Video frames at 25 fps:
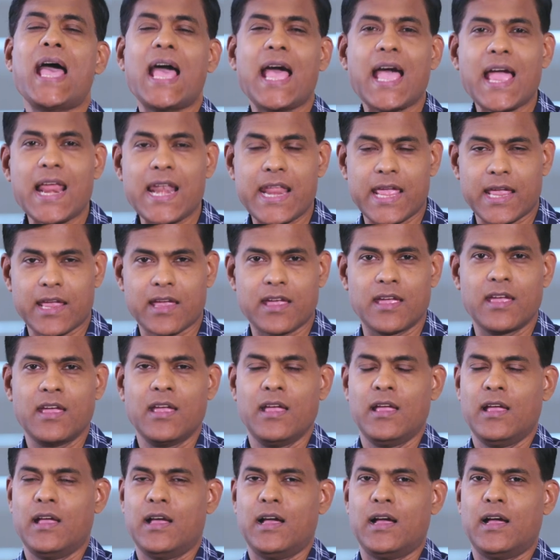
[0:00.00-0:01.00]
panic,
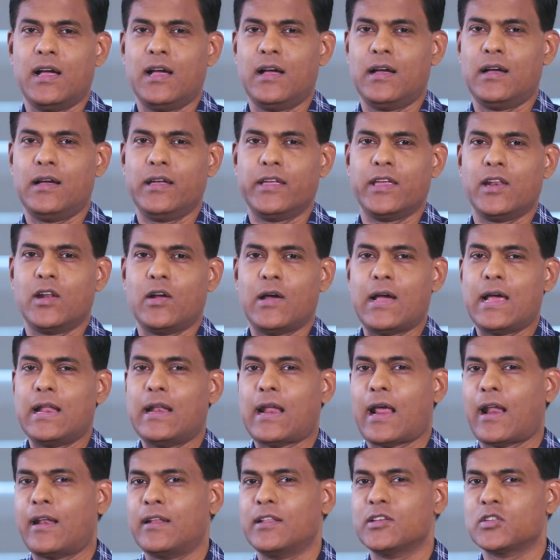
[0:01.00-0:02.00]
uh, you know,
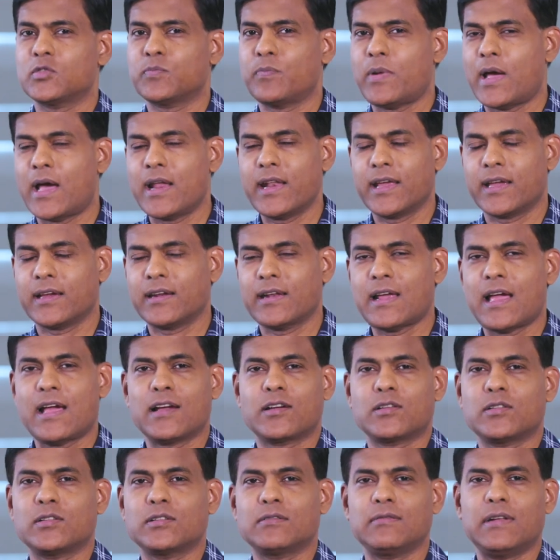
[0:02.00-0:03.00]
and, and this panic
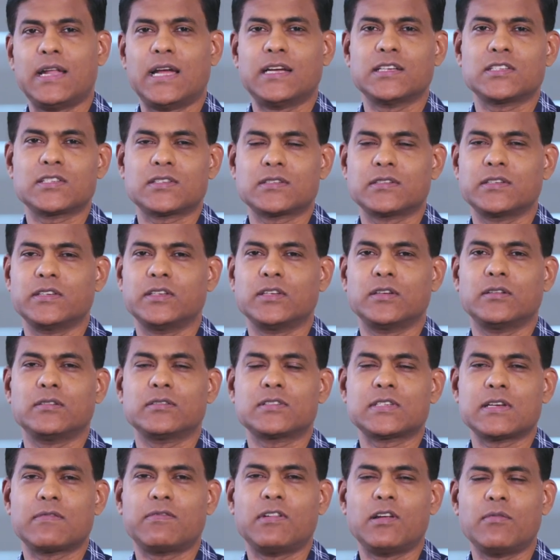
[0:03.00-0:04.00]
attack could last, you know,
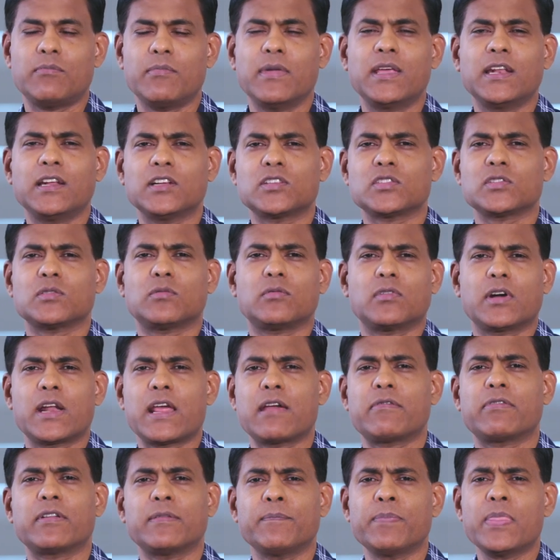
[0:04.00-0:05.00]
several minutes or
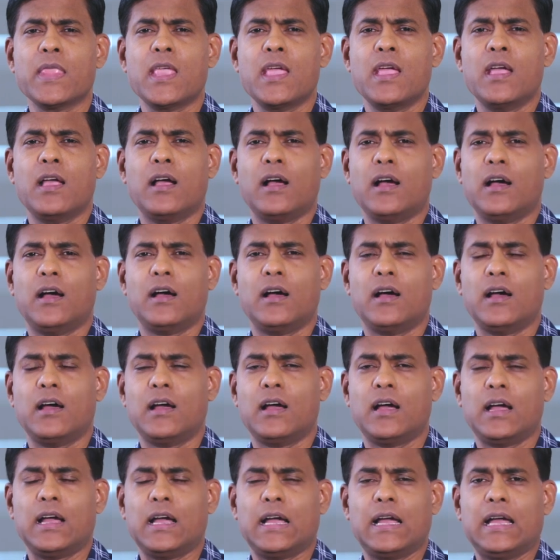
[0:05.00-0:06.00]
whatever. Uh,
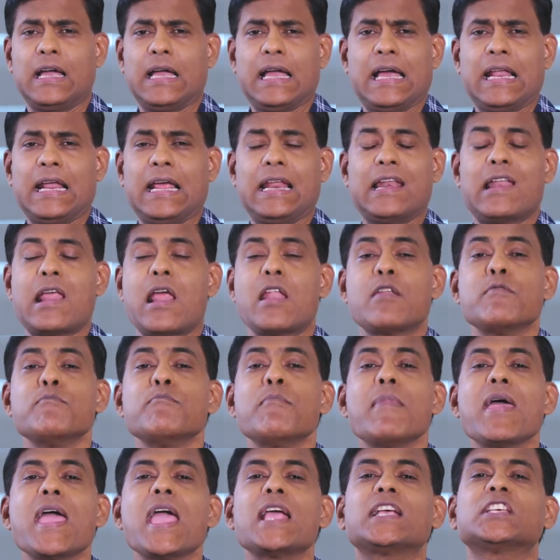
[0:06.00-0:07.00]
uh, and it, it
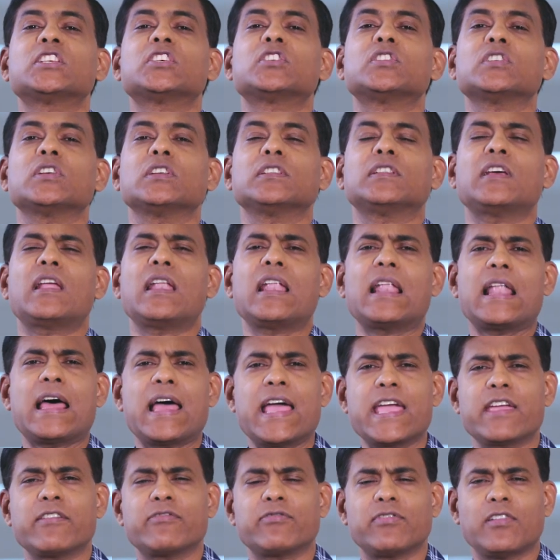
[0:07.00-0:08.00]
makes the
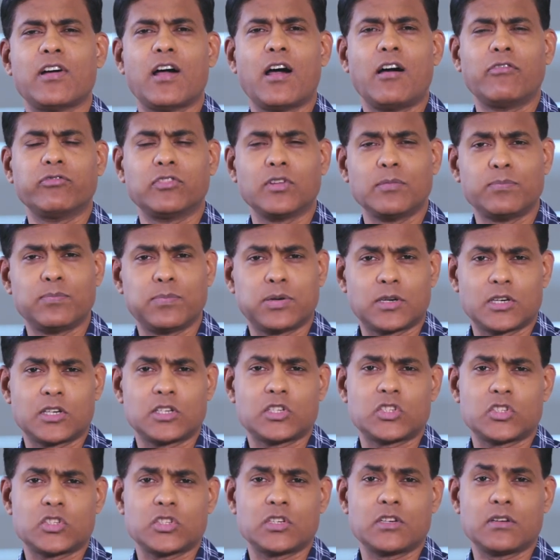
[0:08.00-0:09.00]
life of the
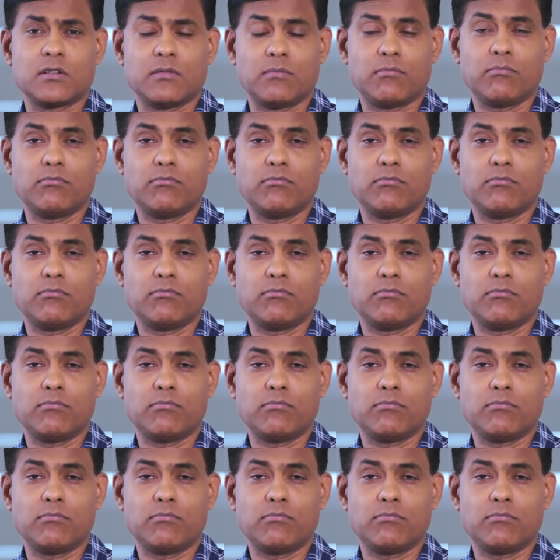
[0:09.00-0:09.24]
person